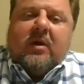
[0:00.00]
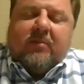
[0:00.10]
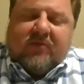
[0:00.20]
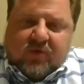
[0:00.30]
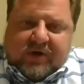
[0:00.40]

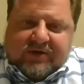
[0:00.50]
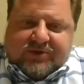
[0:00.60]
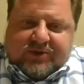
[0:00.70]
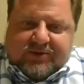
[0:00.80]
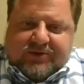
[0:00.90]
For
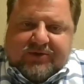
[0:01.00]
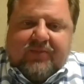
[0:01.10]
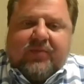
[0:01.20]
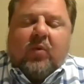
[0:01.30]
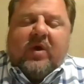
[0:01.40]
instance,
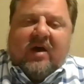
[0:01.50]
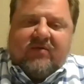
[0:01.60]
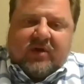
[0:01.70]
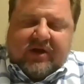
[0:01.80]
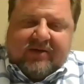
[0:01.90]
we
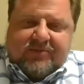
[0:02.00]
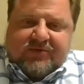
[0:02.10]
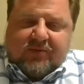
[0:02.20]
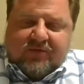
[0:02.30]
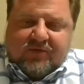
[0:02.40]
have claims
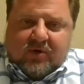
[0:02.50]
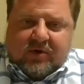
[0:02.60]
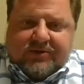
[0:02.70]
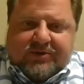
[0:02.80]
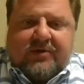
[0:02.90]
from
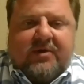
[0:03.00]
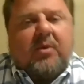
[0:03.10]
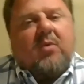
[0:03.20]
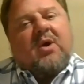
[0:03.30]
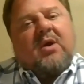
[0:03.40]
Florence that
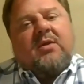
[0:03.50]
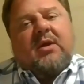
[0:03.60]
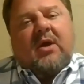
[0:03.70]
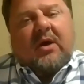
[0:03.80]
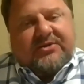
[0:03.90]
we're working
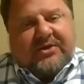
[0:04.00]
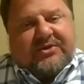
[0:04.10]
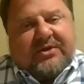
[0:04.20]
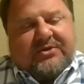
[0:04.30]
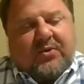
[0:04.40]
the
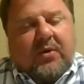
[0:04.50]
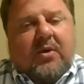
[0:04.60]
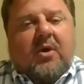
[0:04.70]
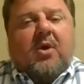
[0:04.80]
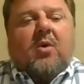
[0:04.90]
ICCs on,
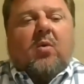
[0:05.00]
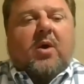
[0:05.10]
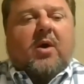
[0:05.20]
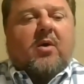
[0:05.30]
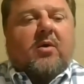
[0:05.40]

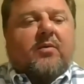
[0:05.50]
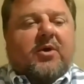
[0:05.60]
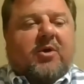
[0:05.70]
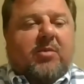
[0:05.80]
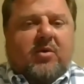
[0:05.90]
where the
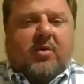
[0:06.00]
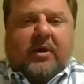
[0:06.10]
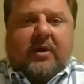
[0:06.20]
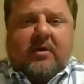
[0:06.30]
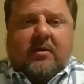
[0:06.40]

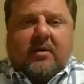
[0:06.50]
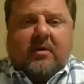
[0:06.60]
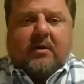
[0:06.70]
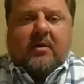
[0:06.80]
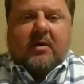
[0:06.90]
community
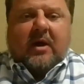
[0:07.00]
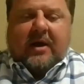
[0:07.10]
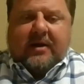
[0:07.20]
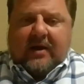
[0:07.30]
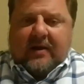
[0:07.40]

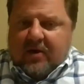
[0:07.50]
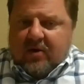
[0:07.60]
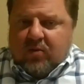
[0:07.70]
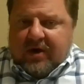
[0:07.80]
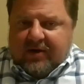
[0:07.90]
had in their
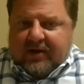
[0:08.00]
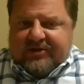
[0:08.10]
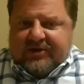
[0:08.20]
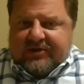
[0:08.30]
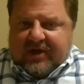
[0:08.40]

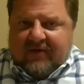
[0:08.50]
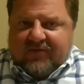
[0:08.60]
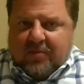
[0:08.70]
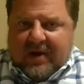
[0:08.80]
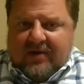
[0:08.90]
regulations
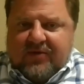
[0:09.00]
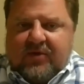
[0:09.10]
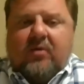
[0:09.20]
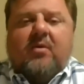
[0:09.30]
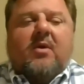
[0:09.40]
after
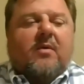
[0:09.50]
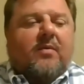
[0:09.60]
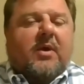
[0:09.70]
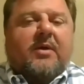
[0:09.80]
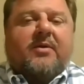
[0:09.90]
Matthew
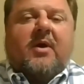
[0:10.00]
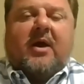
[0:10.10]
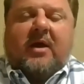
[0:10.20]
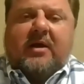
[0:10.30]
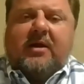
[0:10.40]
that
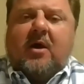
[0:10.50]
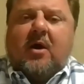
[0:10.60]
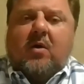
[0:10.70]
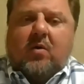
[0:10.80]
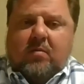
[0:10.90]
any
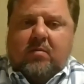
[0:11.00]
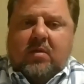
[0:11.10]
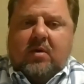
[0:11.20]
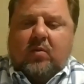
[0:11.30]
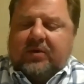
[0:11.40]
home
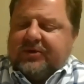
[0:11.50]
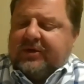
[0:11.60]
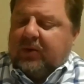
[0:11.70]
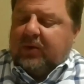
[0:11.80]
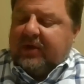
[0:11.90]

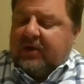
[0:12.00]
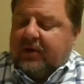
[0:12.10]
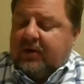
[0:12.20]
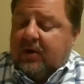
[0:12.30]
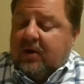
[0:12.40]

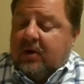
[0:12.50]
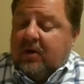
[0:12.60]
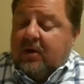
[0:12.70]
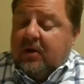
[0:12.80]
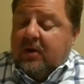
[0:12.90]
within
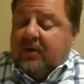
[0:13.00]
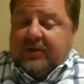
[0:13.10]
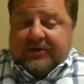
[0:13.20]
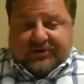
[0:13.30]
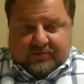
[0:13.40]

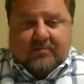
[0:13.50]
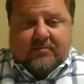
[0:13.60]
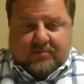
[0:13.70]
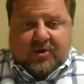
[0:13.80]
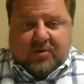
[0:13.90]
this
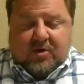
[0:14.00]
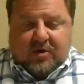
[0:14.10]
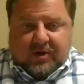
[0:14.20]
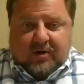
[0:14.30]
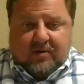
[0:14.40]

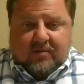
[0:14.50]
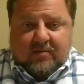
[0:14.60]
community